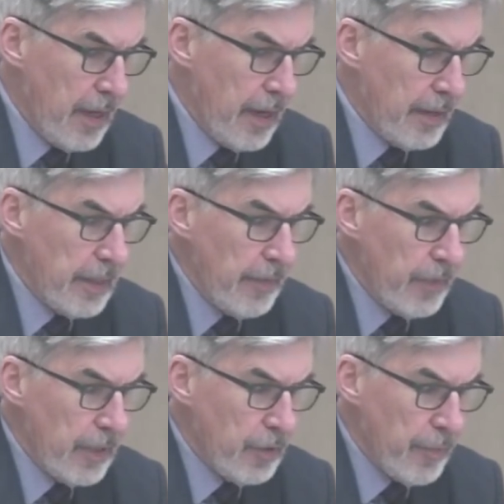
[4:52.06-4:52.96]
And
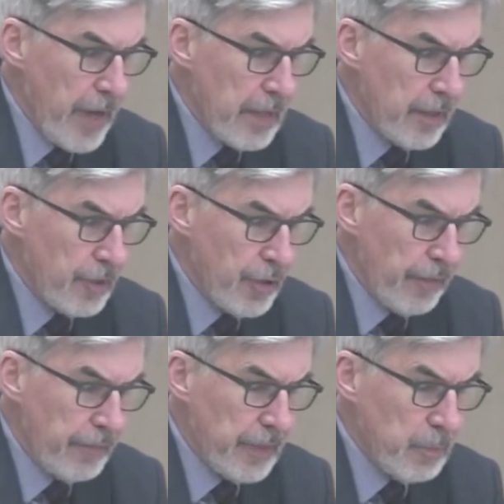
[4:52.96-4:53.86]
even a dramatic
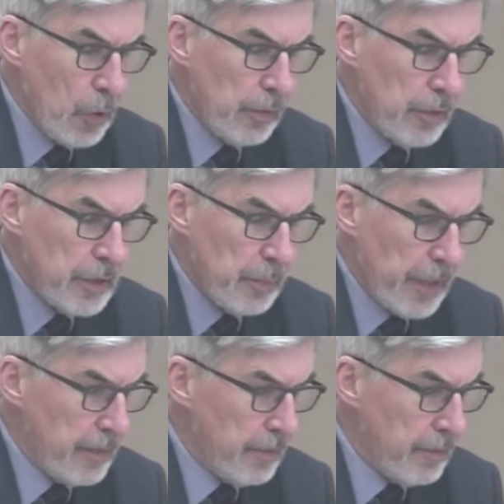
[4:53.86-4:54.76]
shift in modal
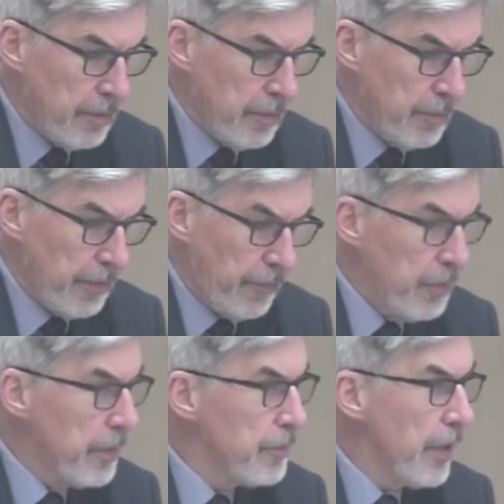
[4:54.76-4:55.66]
split with
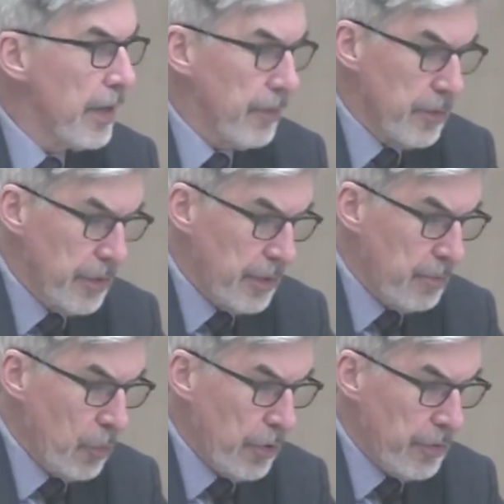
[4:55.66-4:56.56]
fewer drivers
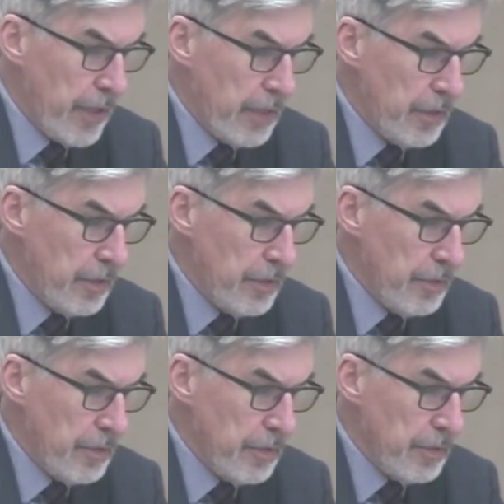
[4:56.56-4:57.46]
and more transit
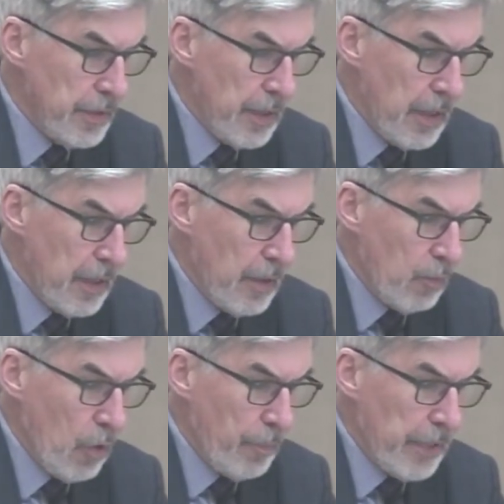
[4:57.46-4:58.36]
users
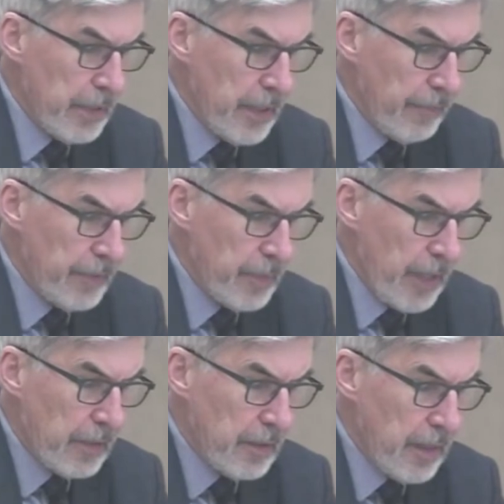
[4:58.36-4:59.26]
won't be enough to
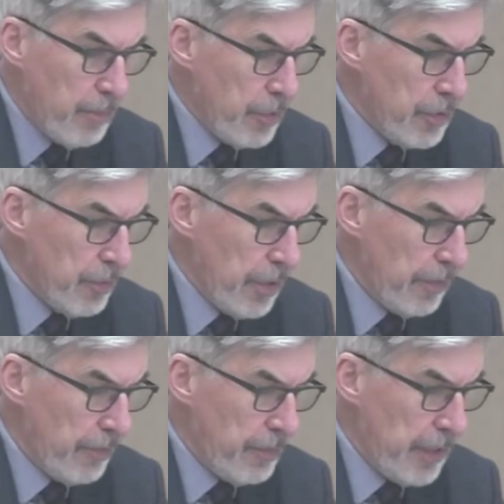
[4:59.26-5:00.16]
make the numbers work
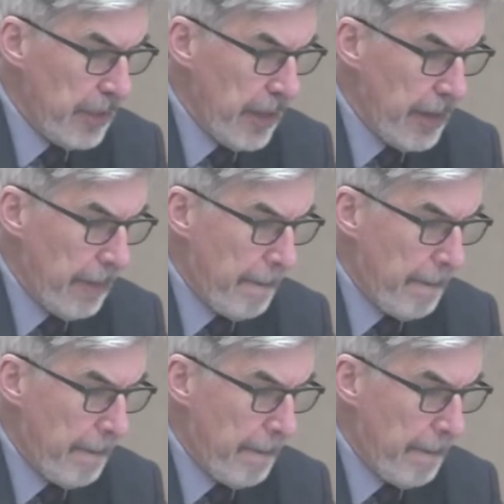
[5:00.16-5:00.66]
for Beeline.